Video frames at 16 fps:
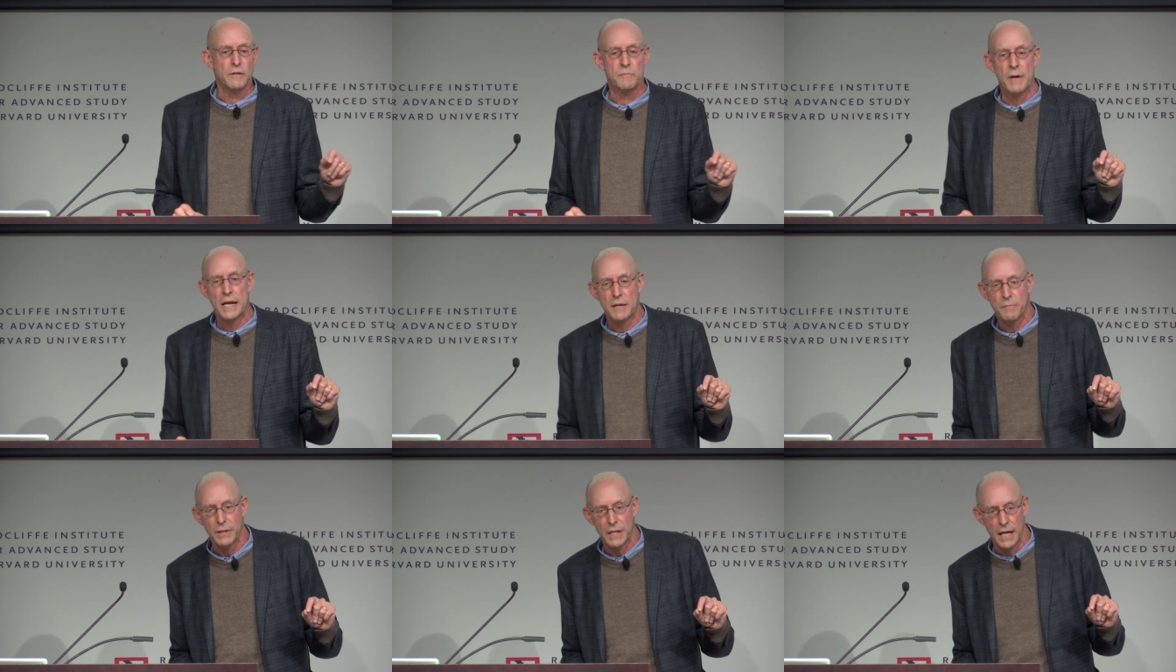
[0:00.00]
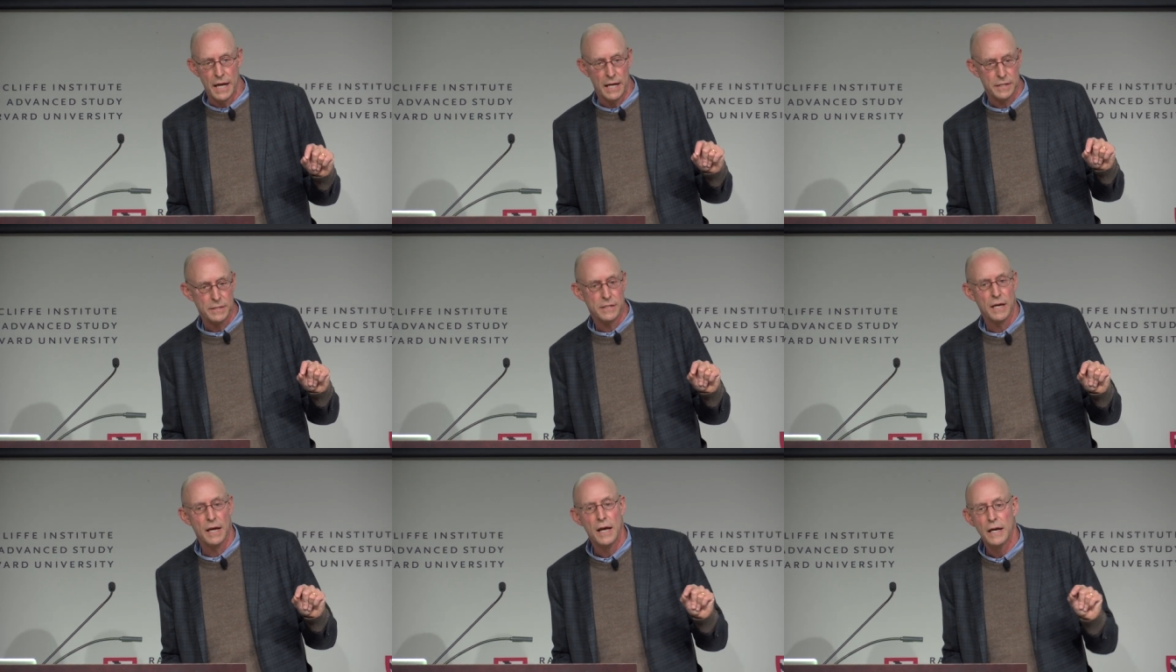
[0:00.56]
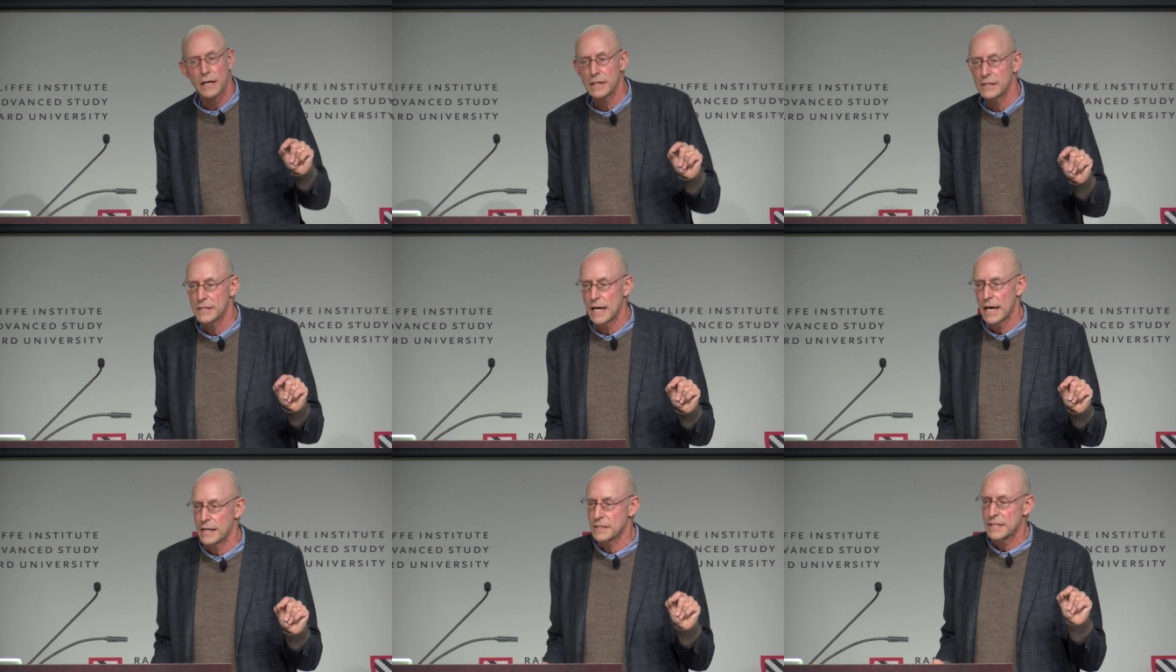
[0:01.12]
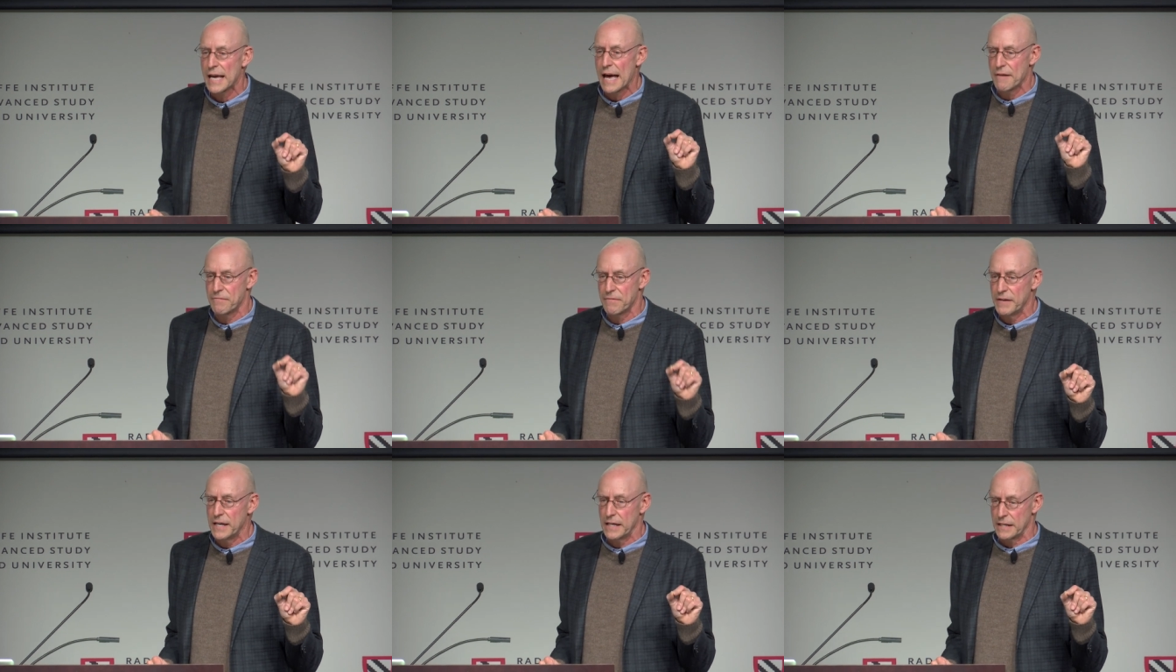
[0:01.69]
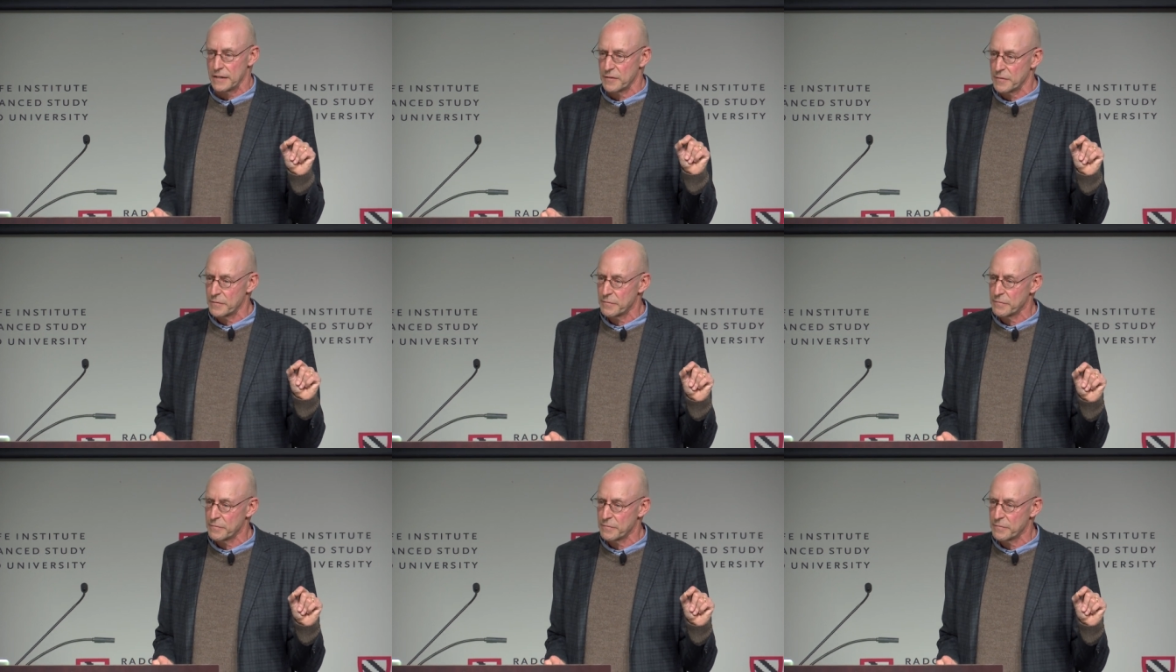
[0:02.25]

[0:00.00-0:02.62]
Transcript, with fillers: of many plants contains caffeine,